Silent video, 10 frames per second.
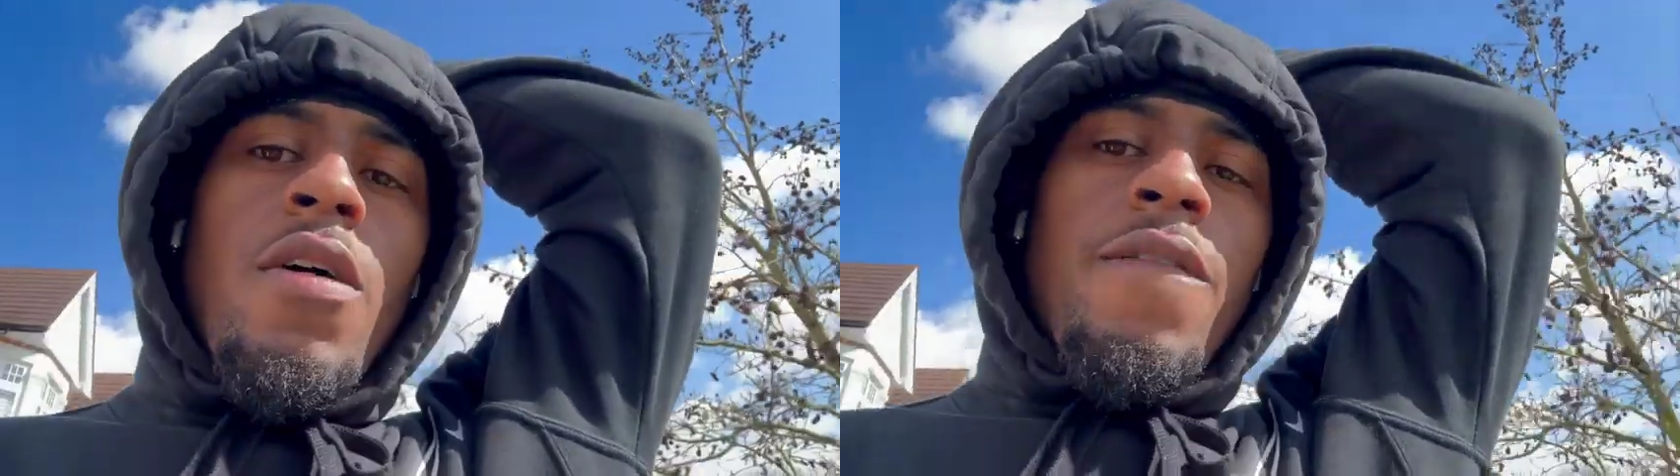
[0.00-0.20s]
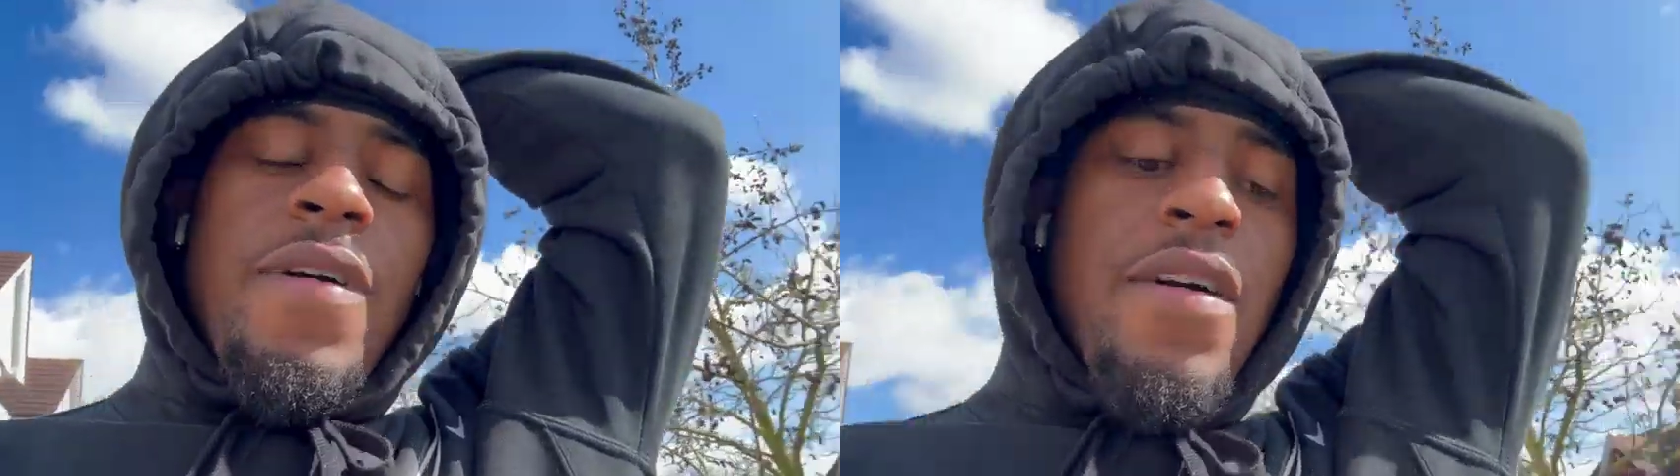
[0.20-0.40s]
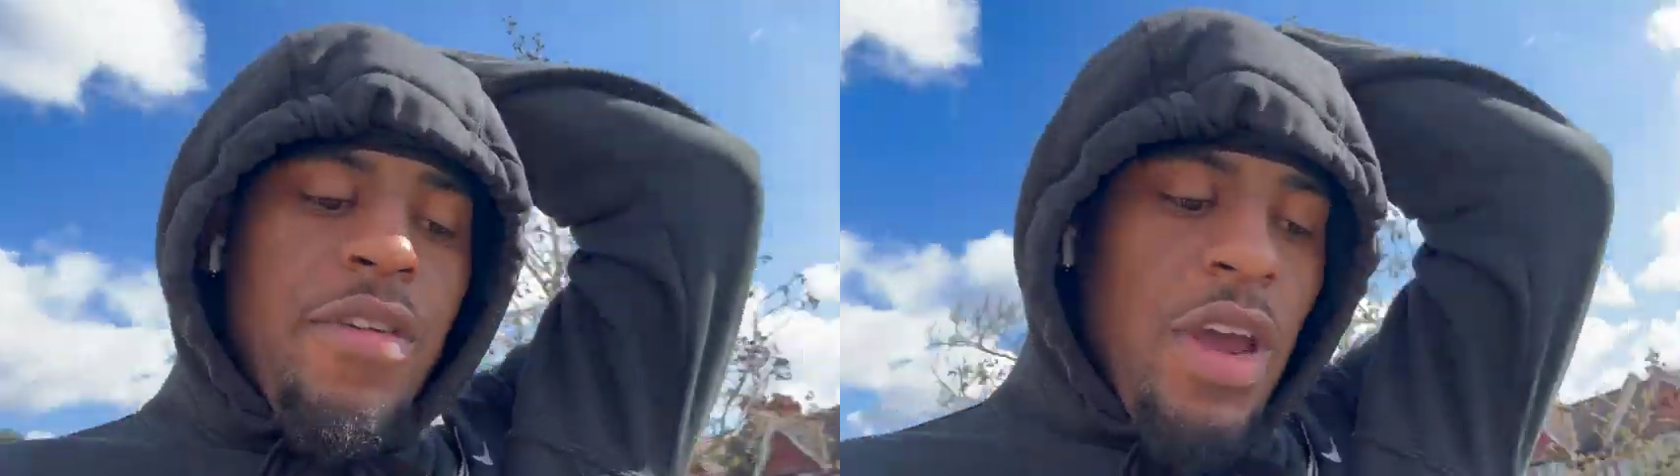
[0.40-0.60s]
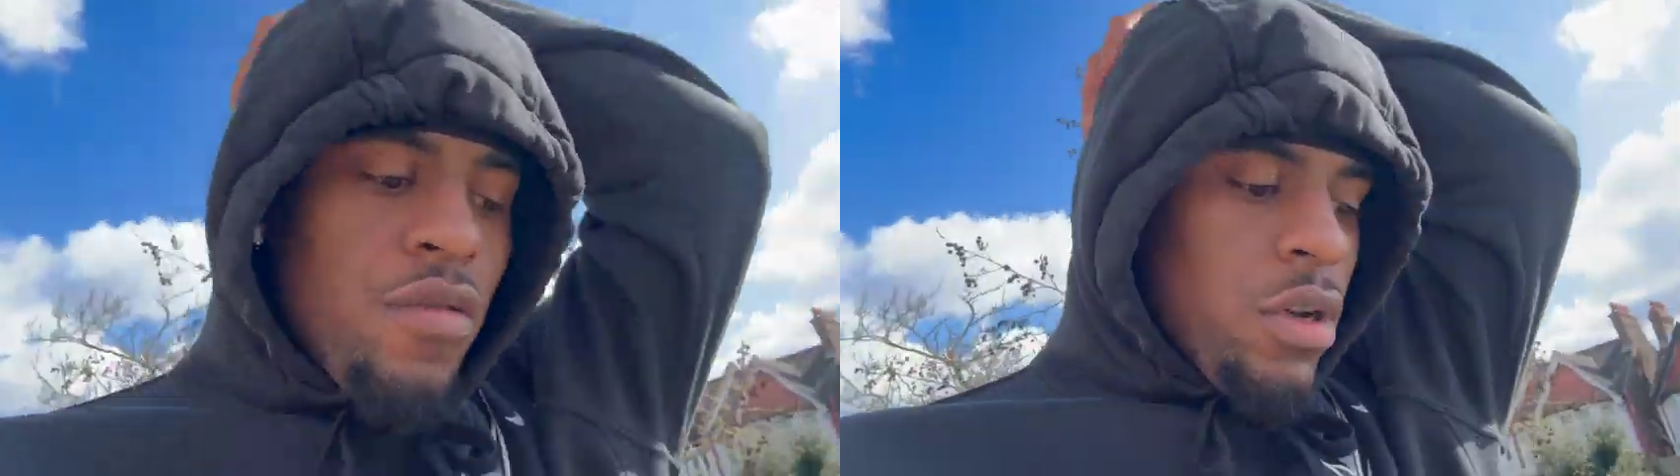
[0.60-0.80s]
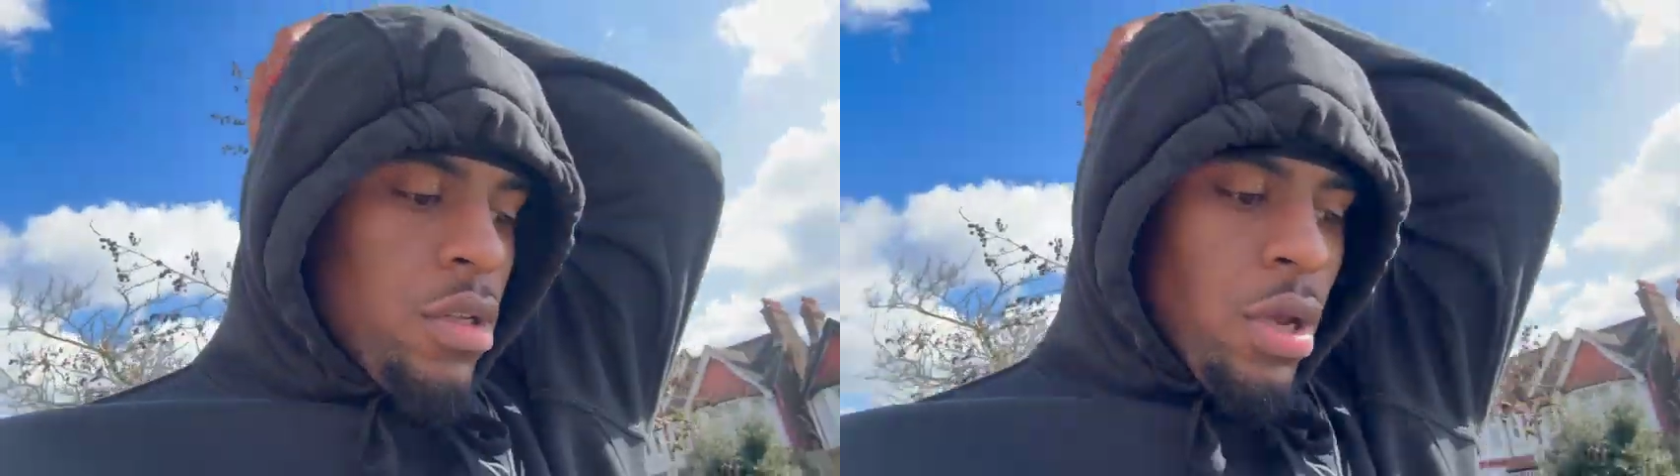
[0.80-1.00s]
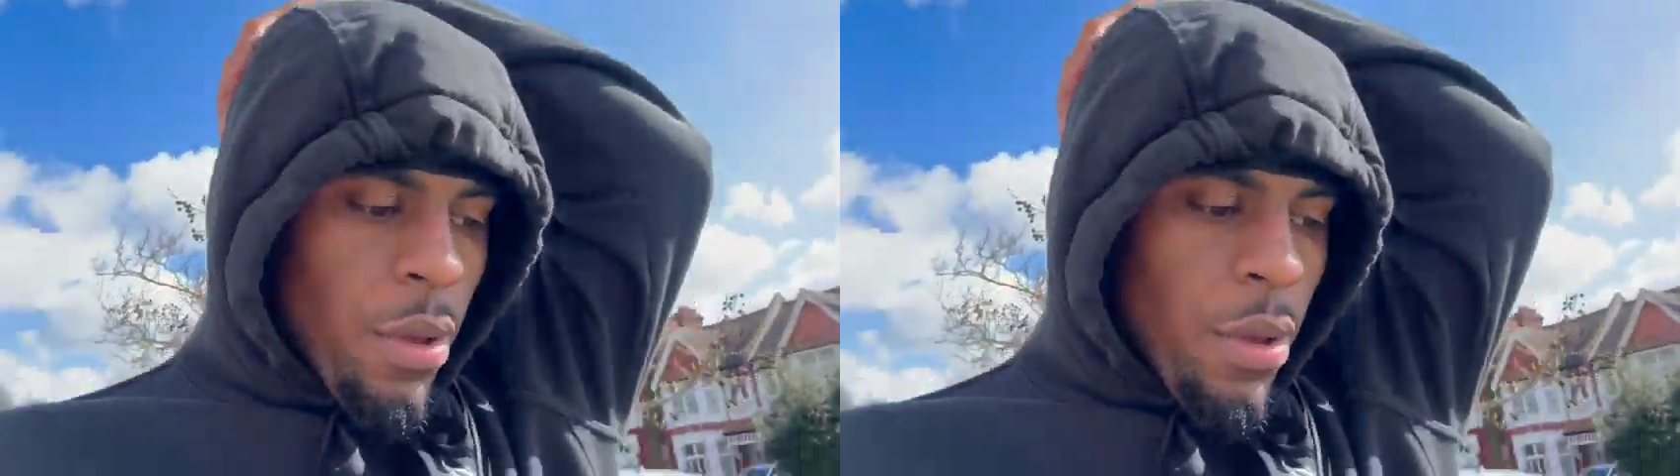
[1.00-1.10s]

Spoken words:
5k runs